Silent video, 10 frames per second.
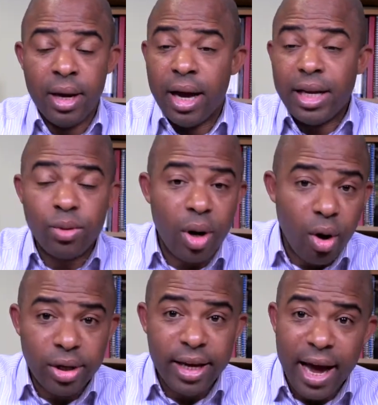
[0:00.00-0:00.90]
And that's why
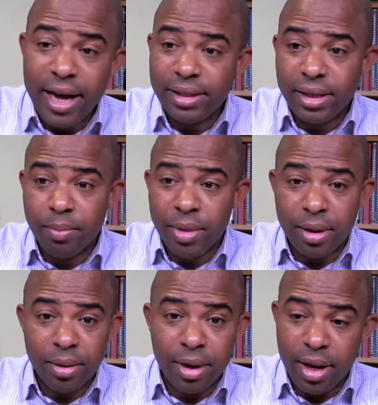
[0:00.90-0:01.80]
all the guys in the, in,
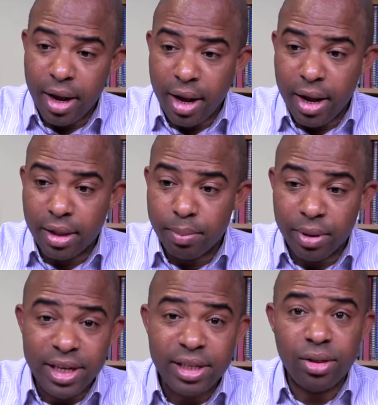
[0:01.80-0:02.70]
in, in uh, the
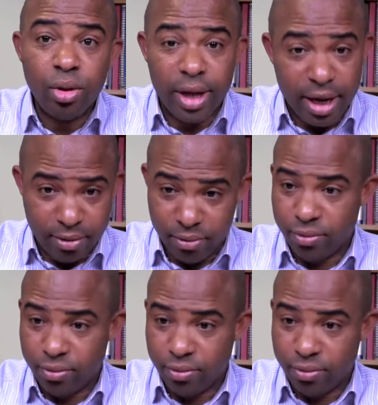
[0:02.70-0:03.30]
police, you know, like,